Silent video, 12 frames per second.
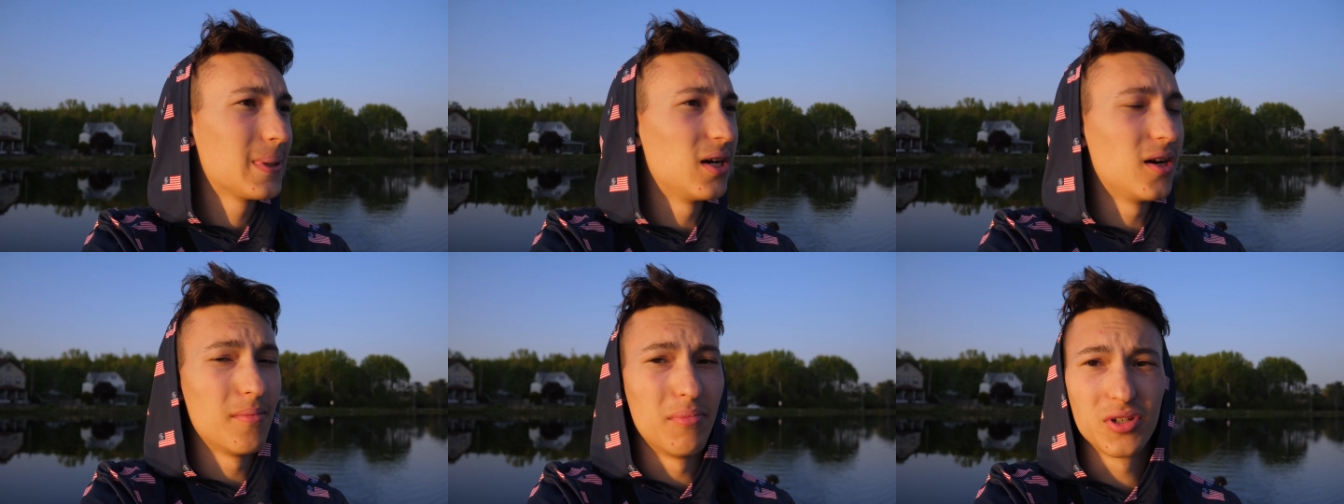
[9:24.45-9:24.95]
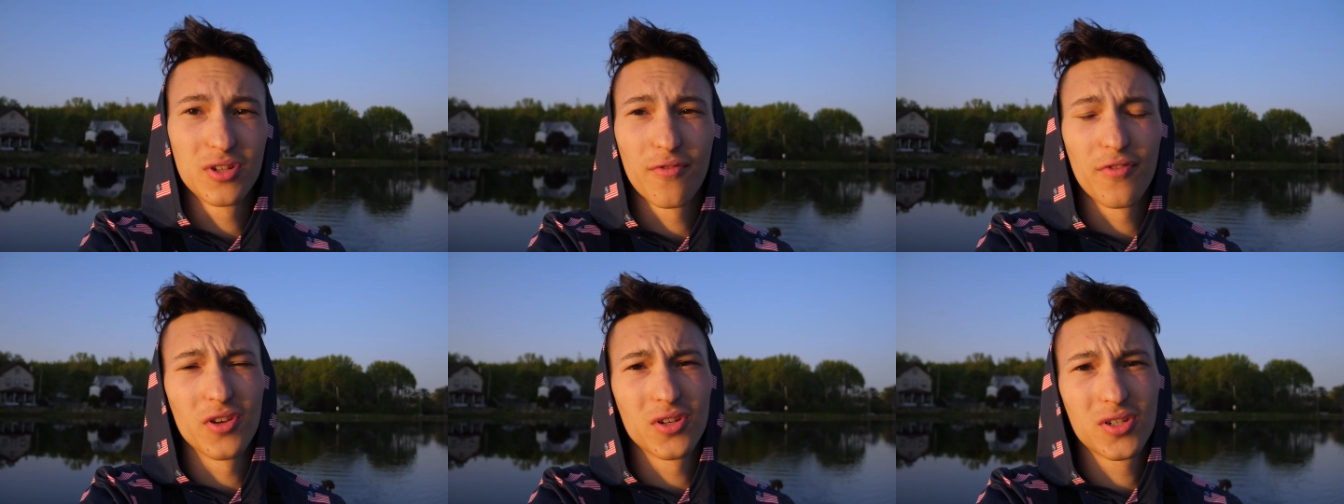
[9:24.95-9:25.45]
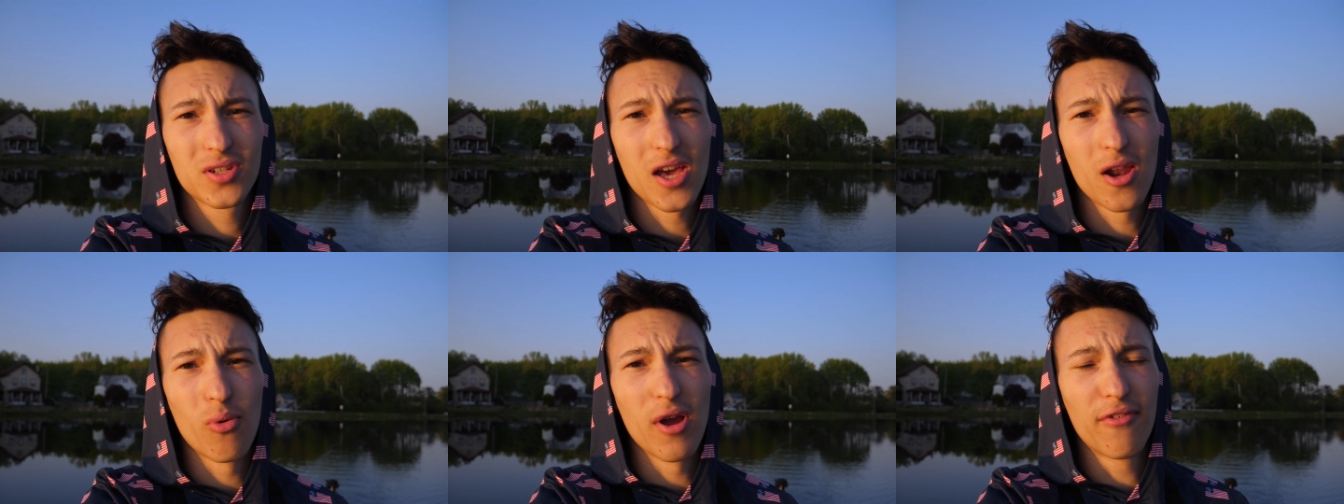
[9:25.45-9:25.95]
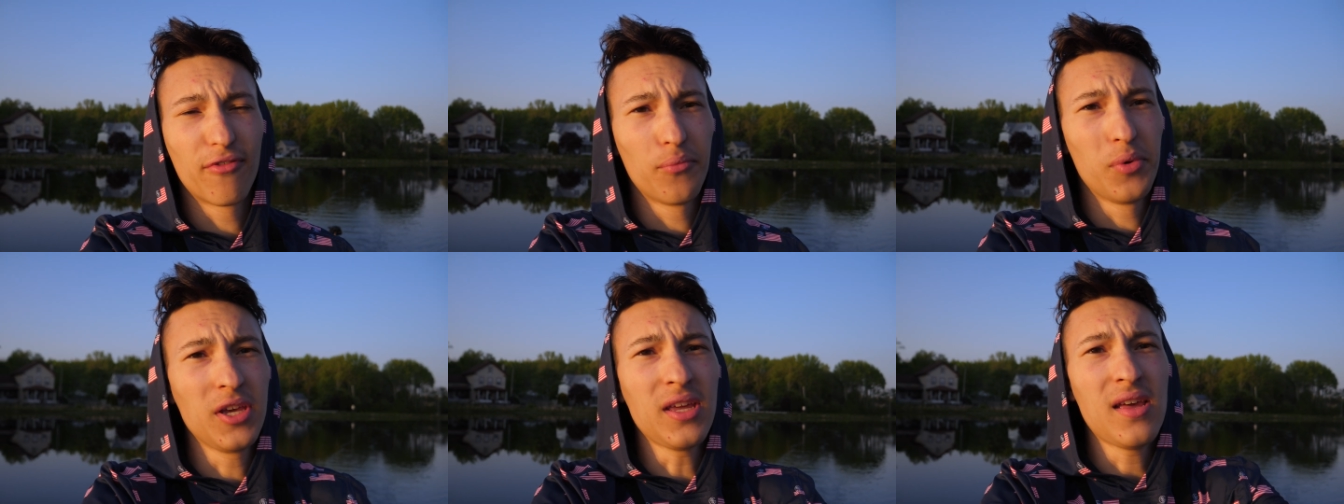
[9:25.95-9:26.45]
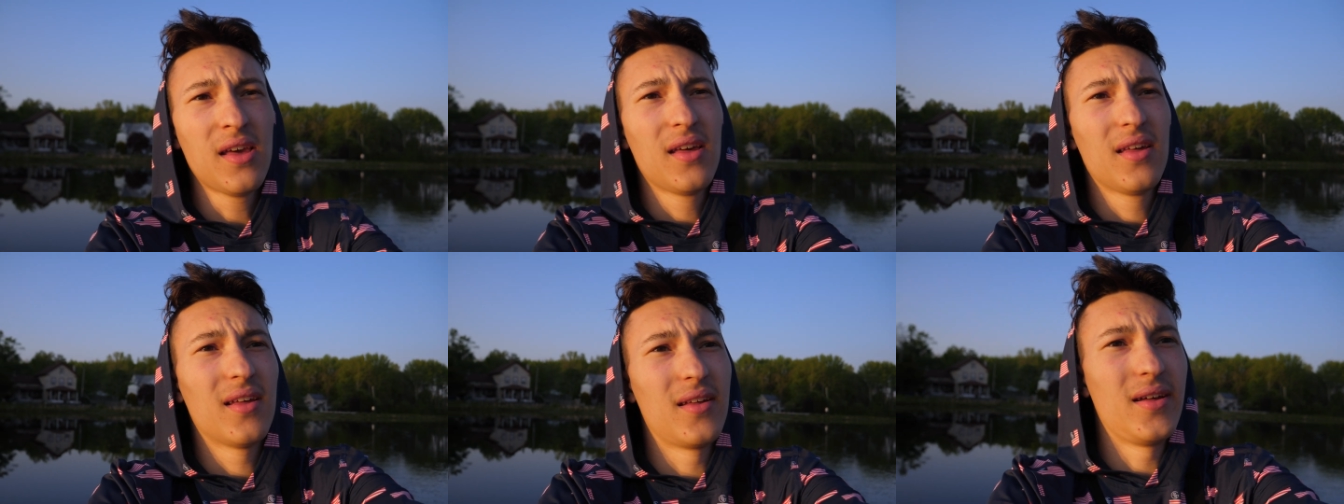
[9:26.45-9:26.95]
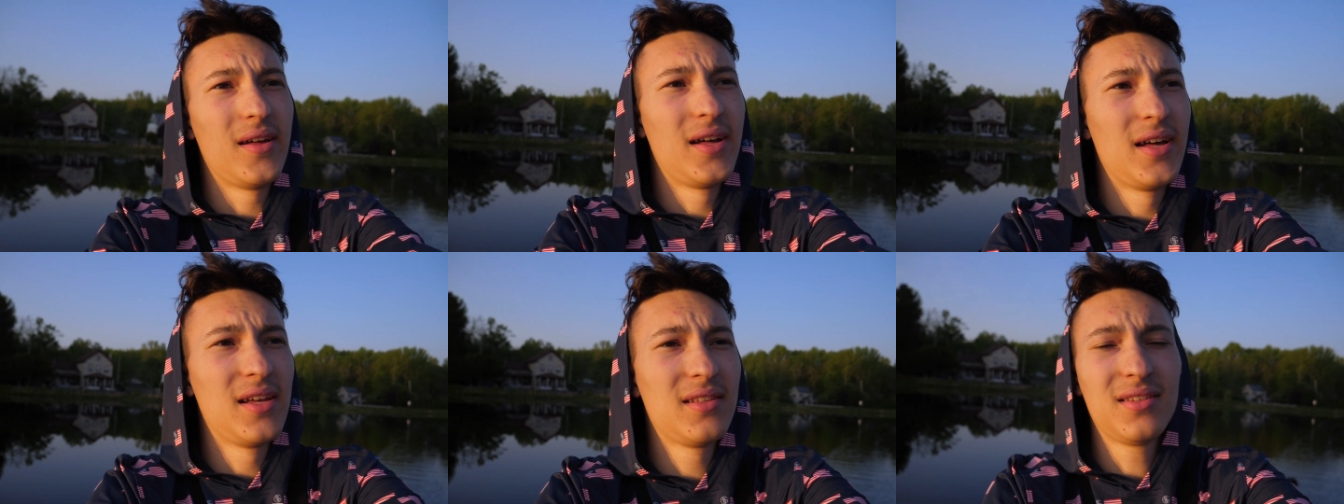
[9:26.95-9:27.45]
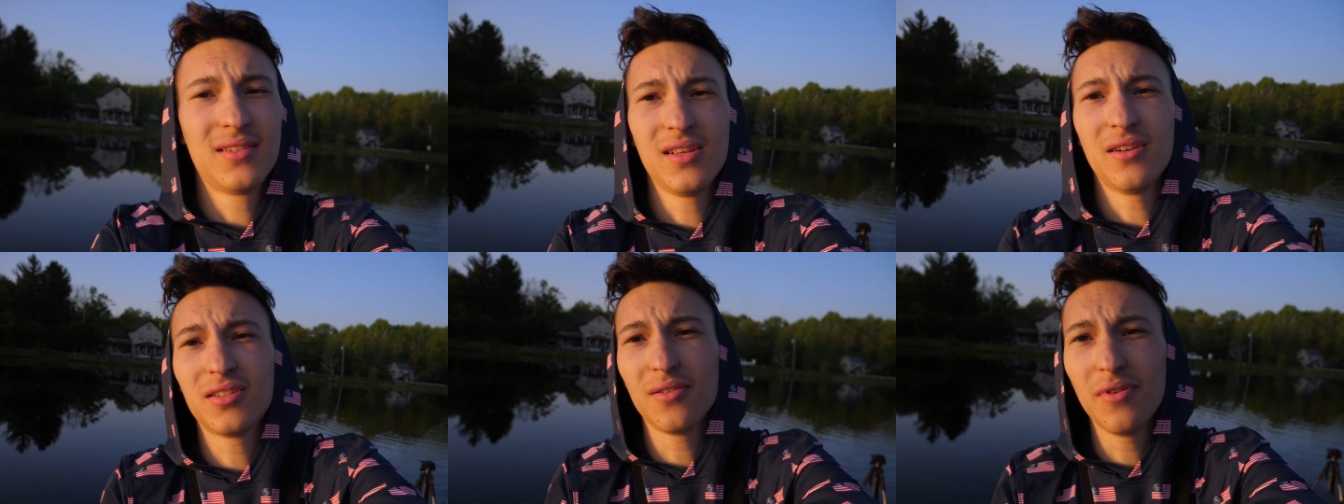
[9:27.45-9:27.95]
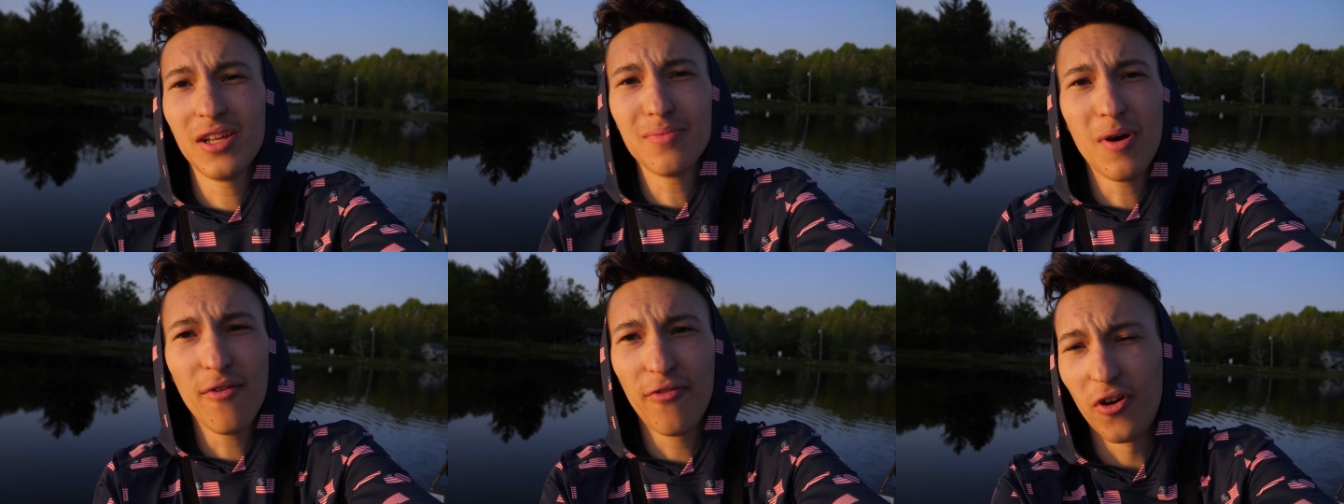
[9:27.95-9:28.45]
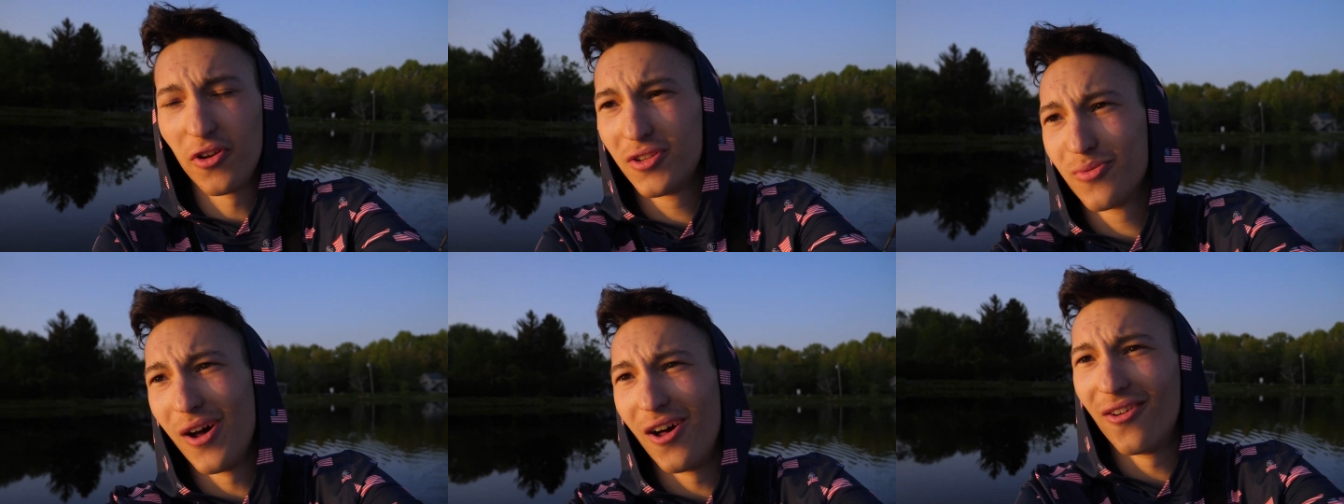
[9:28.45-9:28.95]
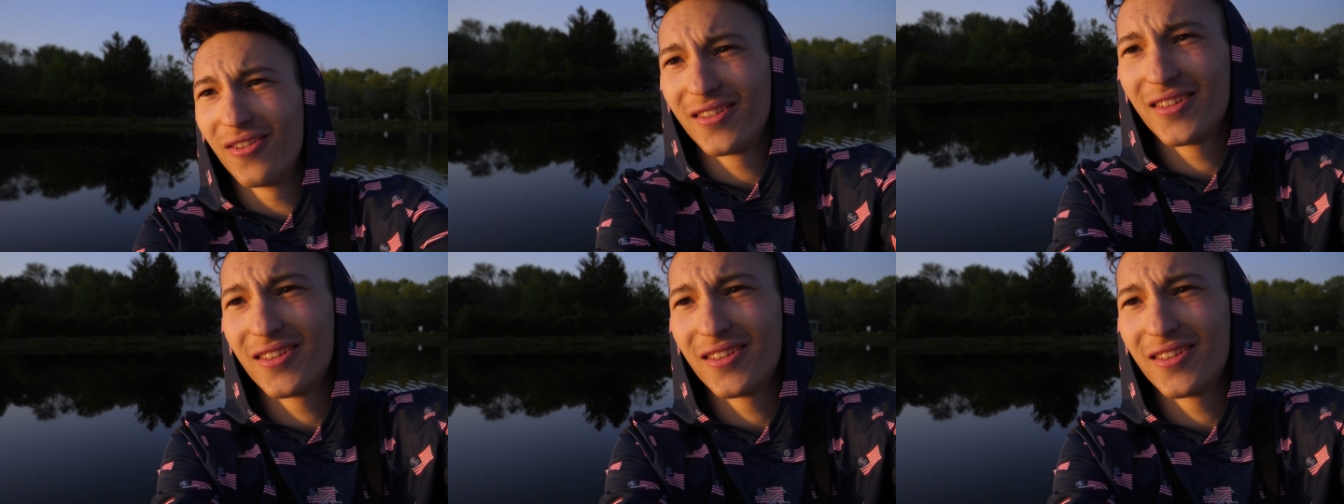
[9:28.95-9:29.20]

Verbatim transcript: Uh, a bunch of fish got away from me, uh, and you know, some of that's my fault as well.